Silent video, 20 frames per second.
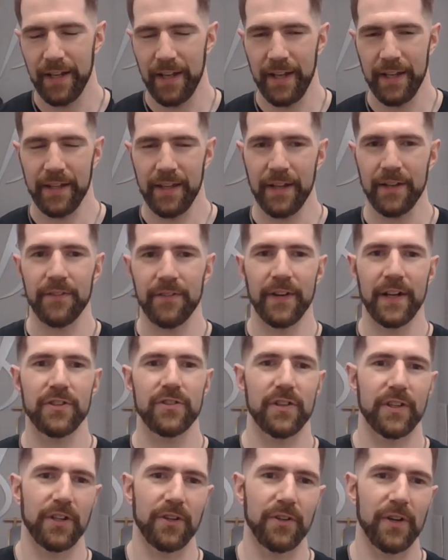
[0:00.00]
And then
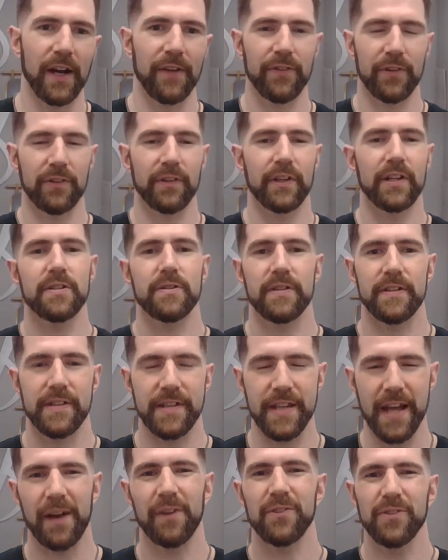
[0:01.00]
eventually you'll have your list
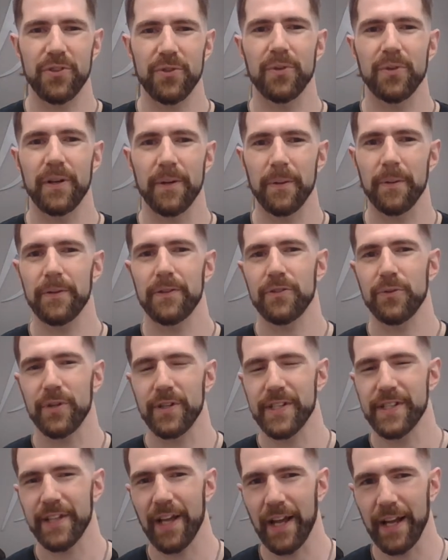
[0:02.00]
down to
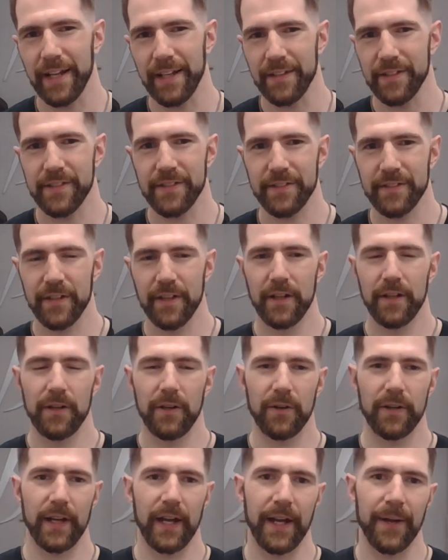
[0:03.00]
a science,
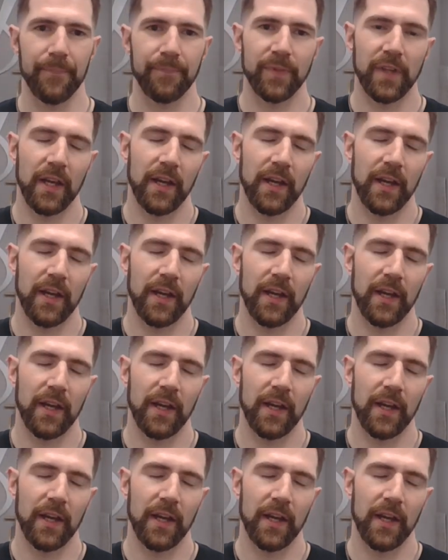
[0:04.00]
okay?